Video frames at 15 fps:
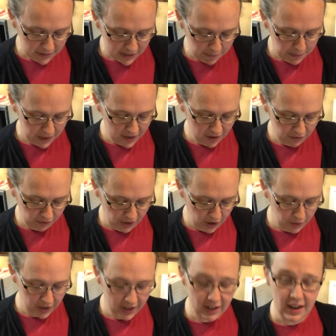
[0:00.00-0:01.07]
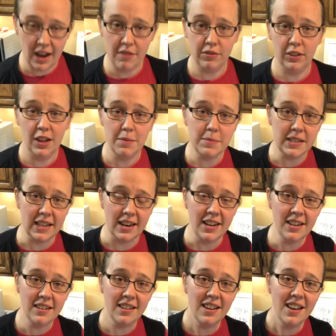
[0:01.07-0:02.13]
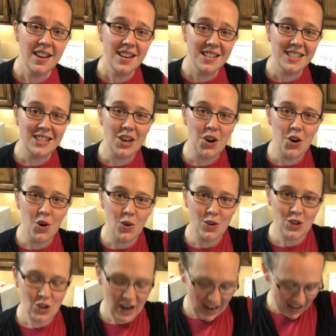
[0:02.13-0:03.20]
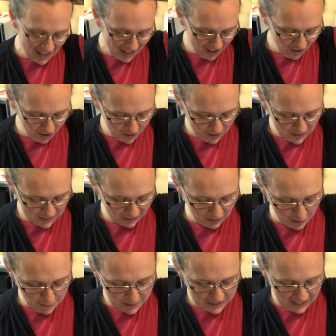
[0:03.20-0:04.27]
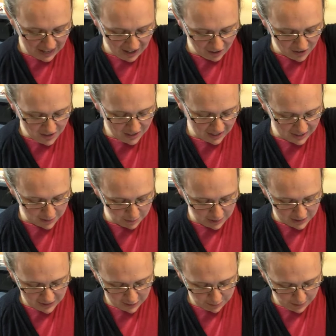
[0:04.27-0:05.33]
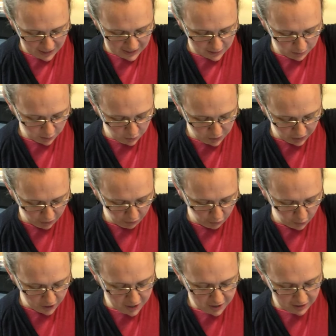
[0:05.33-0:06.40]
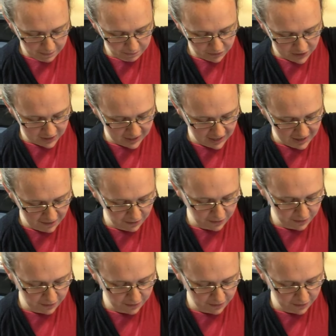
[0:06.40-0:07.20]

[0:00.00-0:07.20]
the peanut flour can have lumps in it. So try to get all those lumps out as much as possible with a fork. Just kind of